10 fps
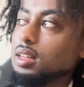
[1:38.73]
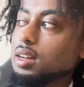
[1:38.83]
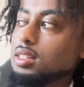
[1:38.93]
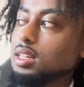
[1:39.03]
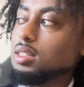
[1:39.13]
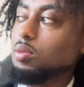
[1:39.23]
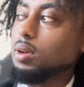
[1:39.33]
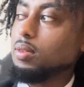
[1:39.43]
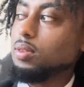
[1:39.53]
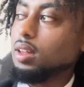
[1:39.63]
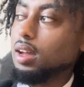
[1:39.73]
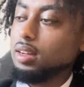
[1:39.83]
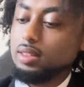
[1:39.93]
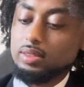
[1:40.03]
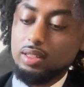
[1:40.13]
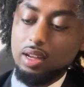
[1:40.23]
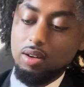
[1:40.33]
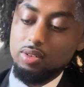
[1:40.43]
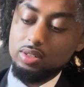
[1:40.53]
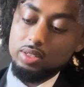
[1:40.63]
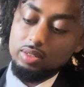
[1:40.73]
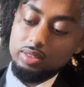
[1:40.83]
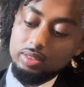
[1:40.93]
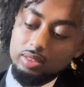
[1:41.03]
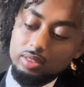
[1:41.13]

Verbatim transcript: Now he stays awake for like an hour or so. Huh?